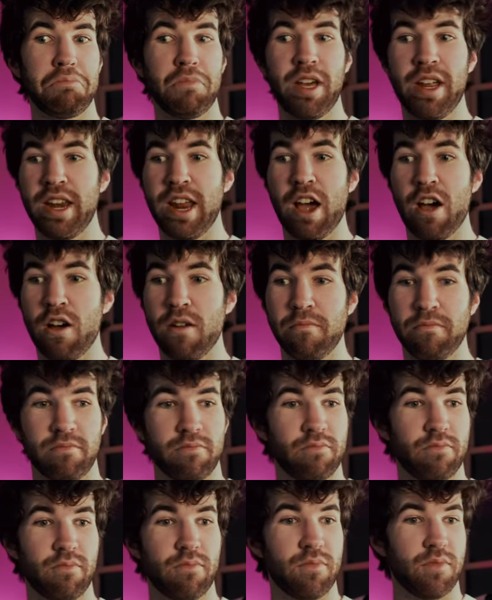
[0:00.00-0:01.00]
And now
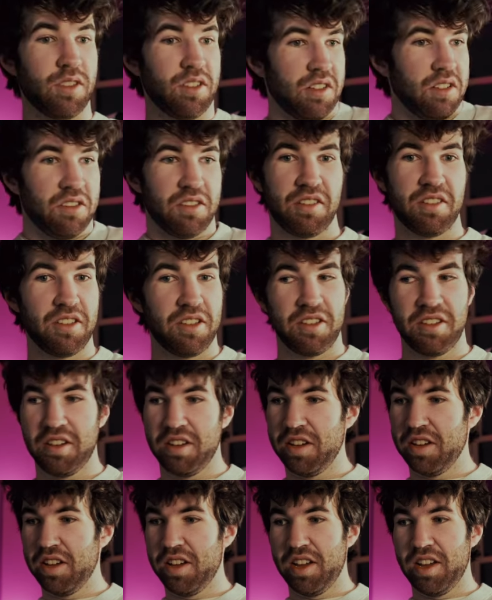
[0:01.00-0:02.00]
I'm,
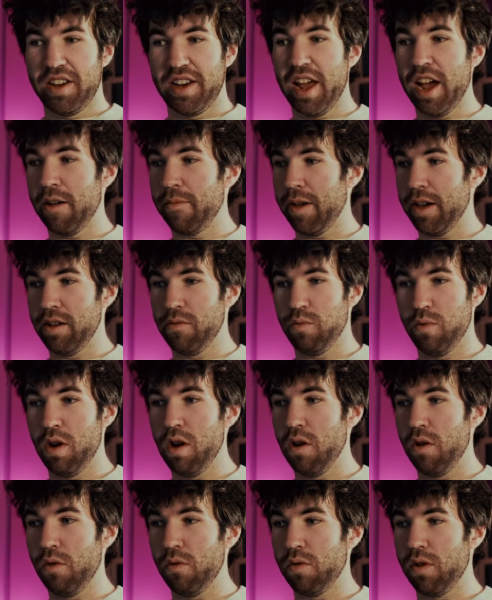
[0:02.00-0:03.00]
now I'm like,
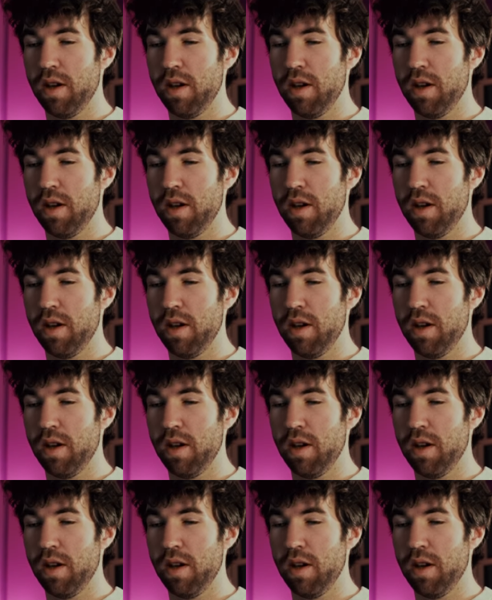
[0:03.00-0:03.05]
whoa.